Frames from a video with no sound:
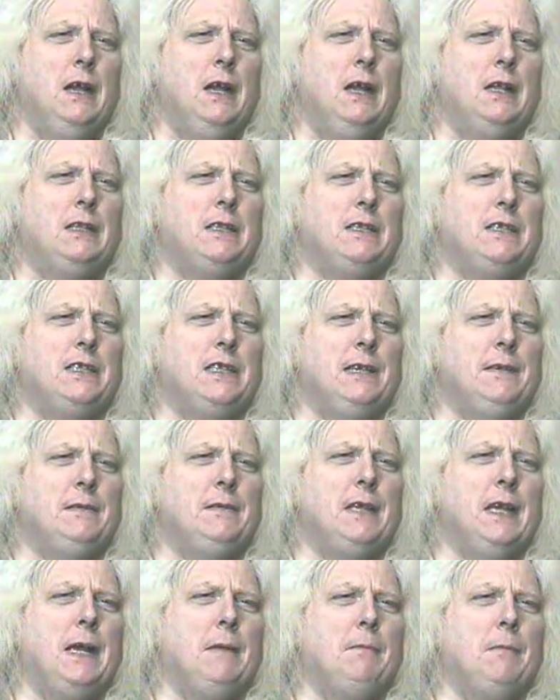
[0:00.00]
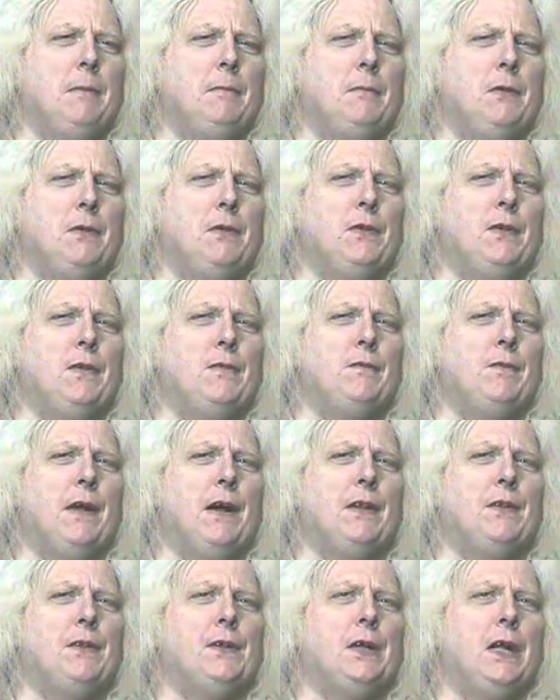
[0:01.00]
at the same time by Mother and
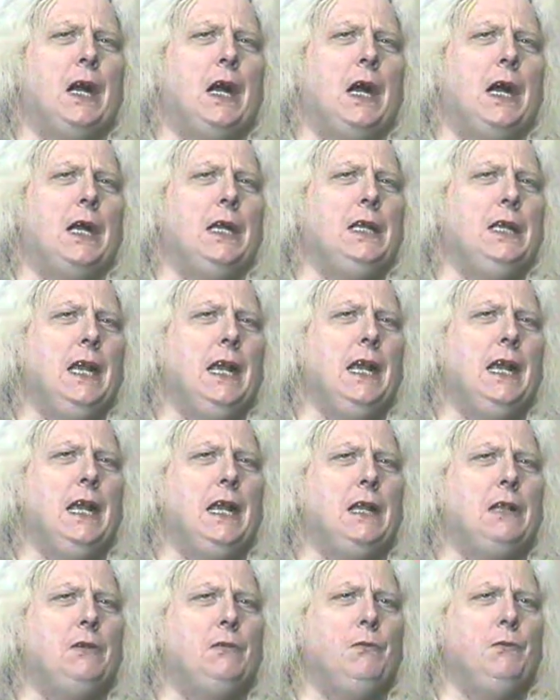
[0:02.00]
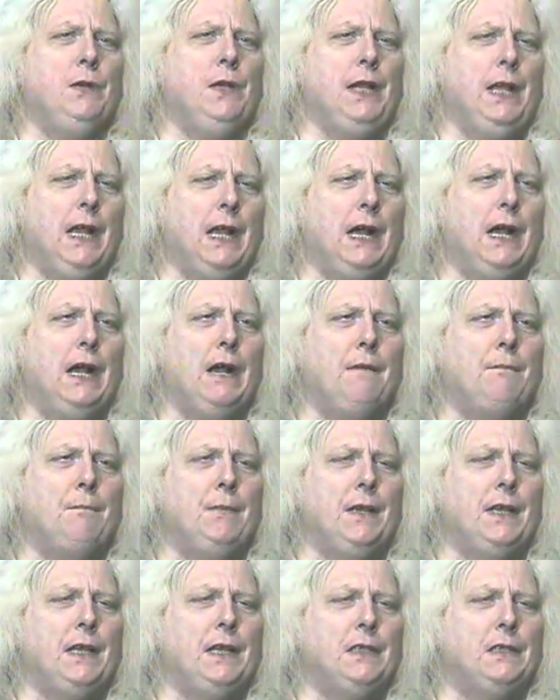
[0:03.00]
Father God, and we have
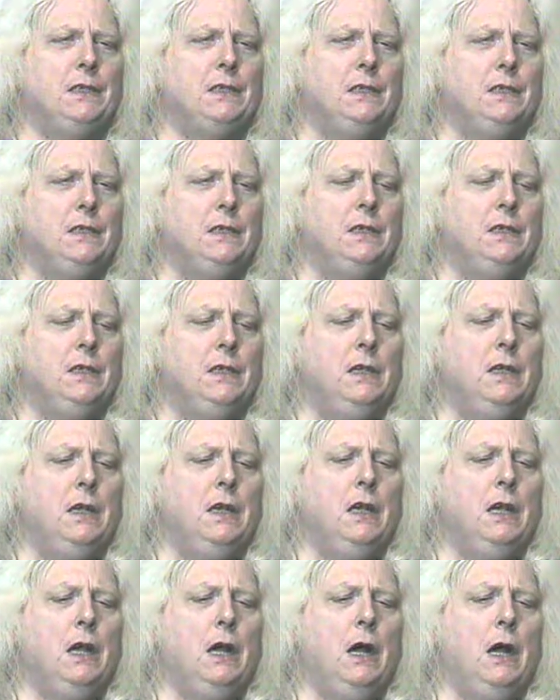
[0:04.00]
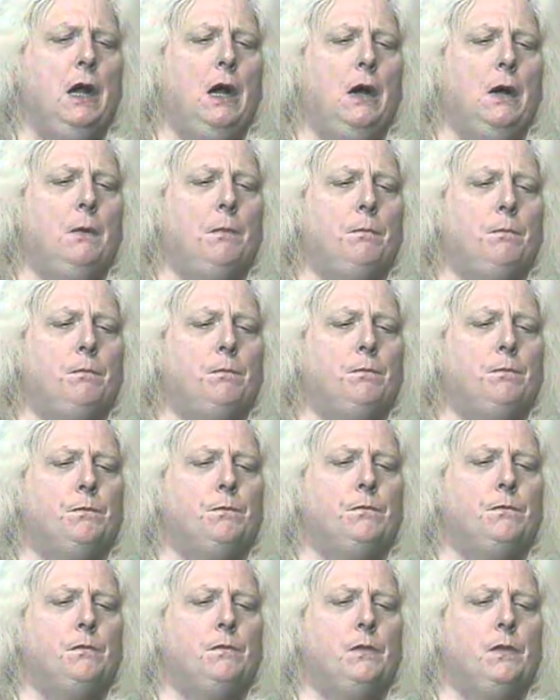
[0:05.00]
been, um,
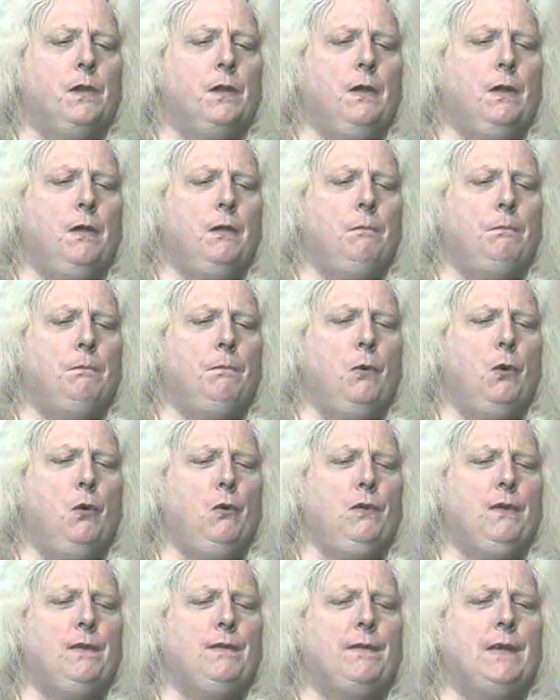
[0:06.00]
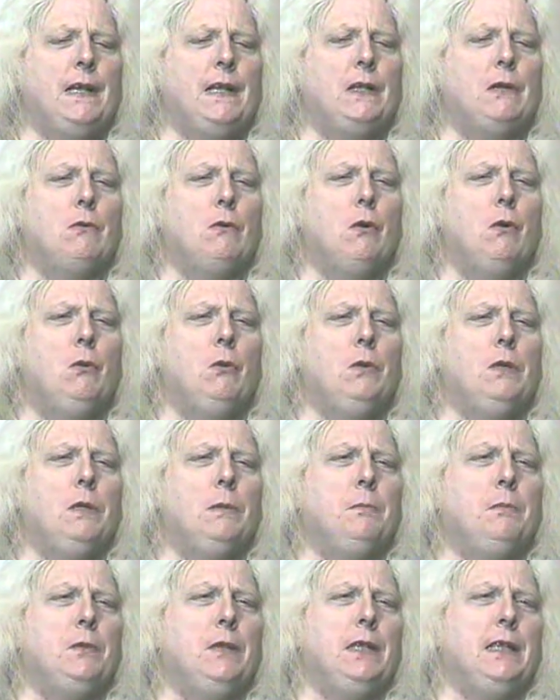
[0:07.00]
both have had our own
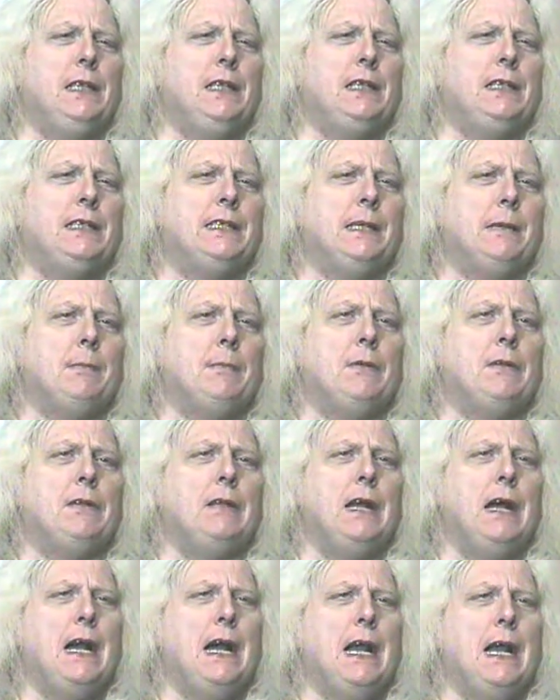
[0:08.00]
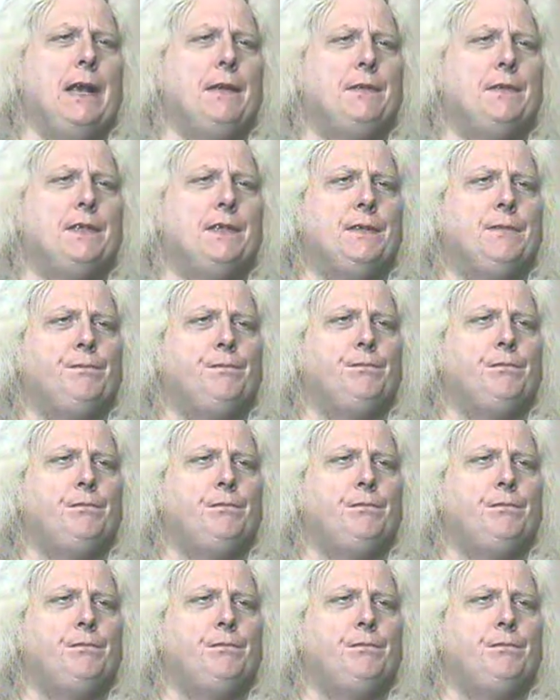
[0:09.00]
completely separate lives,